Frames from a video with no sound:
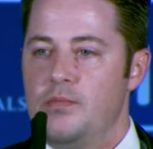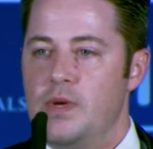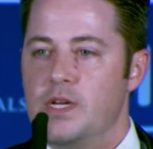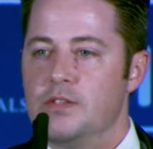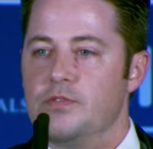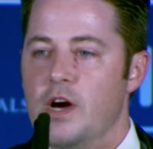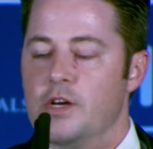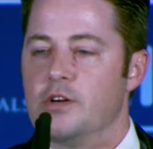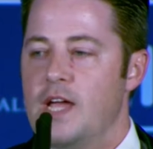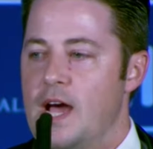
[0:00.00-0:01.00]
Because of
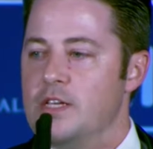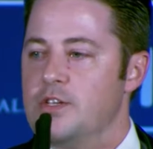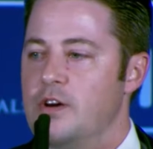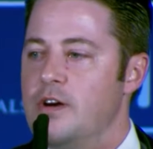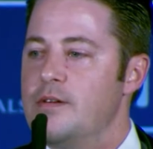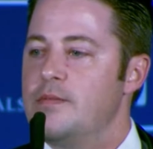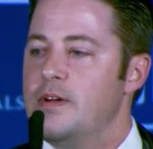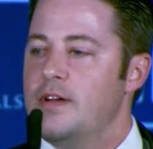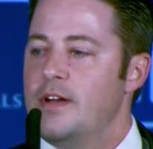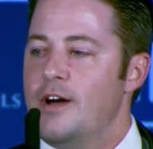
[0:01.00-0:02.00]
Dr. Kastner,
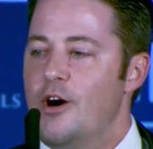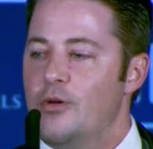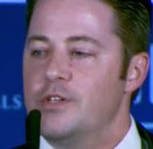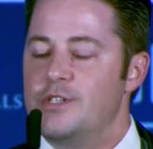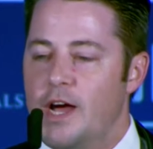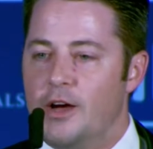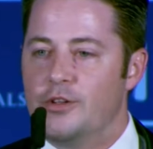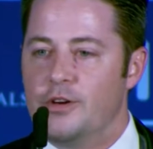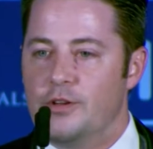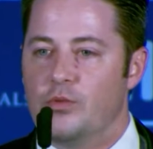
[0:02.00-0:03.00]
Owen's
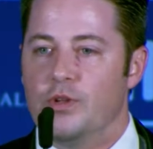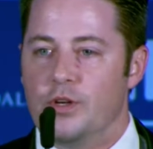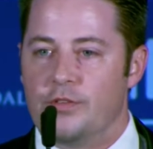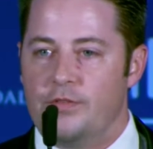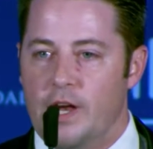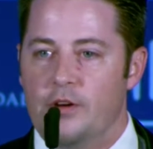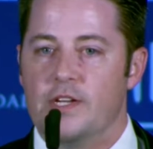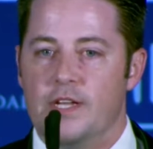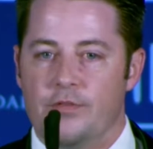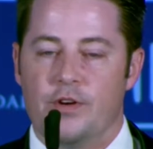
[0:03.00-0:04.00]
childhood will look very
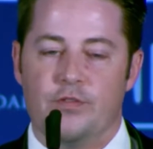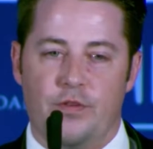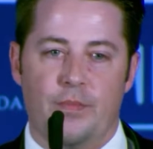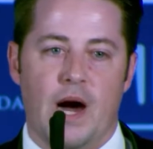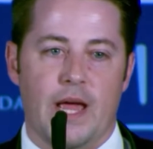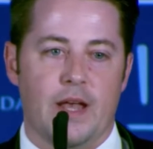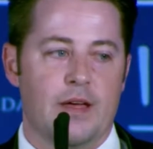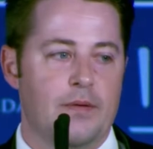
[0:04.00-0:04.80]
different from mine.